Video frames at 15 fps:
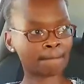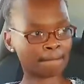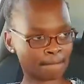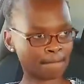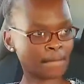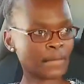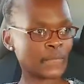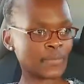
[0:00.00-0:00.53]
so
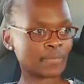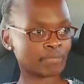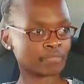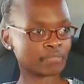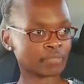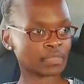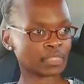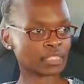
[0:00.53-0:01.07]
sorry.
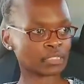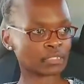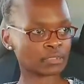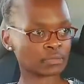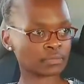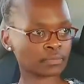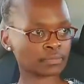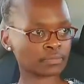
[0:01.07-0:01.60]
Did they
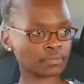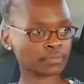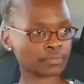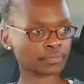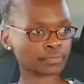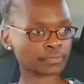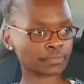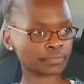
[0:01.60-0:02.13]
have
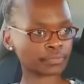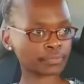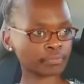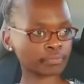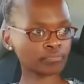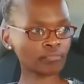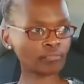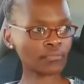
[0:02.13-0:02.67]
any
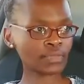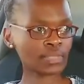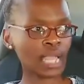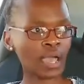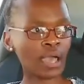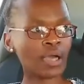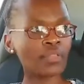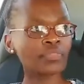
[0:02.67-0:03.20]
weapon at
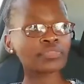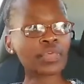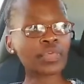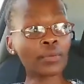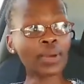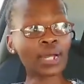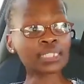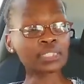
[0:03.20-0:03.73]
this time around?